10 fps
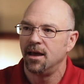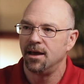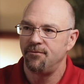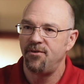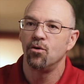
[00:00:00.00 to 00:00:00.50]

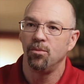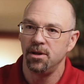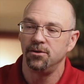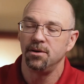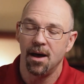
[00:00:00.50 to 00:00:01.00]
federal
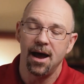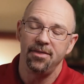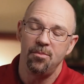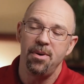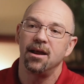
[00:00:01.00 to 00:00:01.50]
building behind
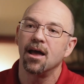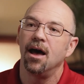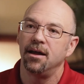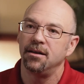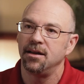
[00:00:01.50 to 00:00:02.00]
the
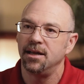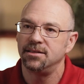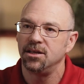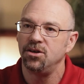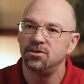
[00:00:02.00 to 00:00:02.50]
Pentagon. It's
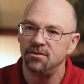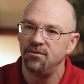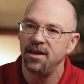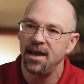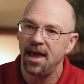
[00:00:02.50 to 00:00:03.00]
the Houston
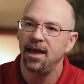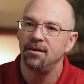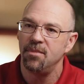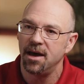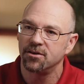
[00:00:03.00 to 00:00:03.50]
VA
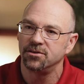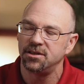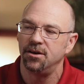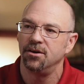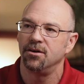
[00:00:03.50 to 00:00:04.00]
Medical
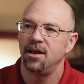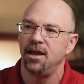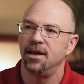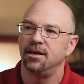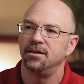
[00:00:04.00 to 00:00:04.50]
Center,
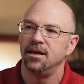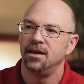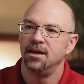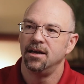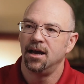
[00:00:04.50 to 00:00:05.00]
and
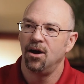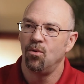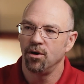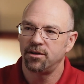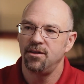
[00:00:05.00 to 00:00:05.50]
I
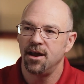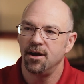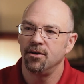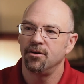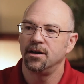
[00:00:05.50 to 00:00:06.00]
worked
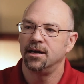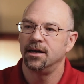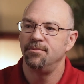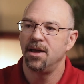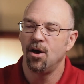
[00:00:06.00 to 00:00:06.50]
there
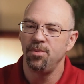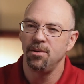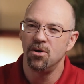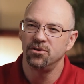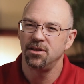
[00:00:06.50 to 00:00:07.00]
helping
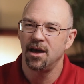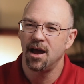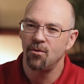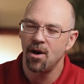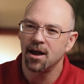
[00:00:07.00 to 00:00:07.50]
most of the
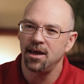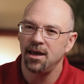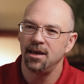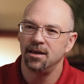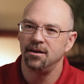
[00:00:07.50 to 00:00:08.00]

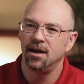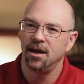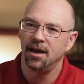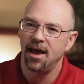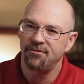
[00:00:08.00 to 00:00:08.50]
Iraqi and
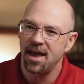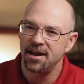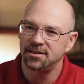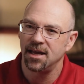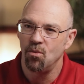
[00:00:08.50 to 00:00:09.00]

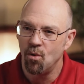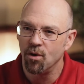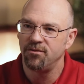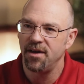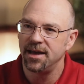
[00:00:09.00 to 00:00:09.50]
Afghanistan
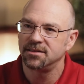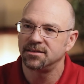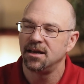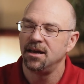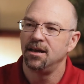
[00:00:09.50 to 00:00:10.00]
war
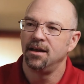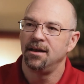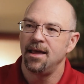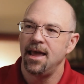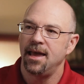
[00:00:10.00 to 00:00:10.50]
vets.
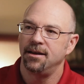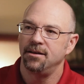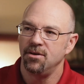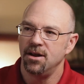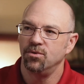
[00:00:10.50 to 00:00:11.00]
And
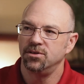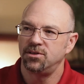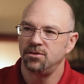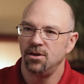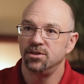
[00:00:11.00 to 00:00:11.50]
it
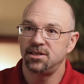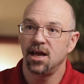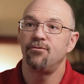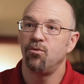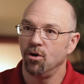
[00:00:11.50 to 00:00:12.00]
was
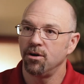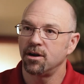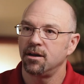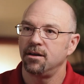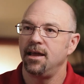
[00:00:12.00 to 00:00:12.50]
tough
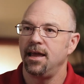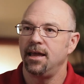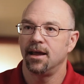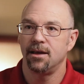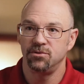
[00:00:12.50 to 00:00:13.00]
work,
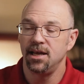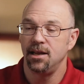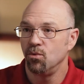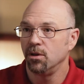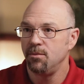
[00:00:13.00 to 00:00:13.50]
and I was
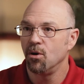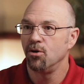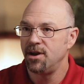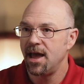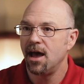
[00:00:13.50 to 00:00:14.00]
getting really
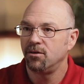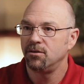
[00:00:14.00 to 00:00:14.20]
burned out.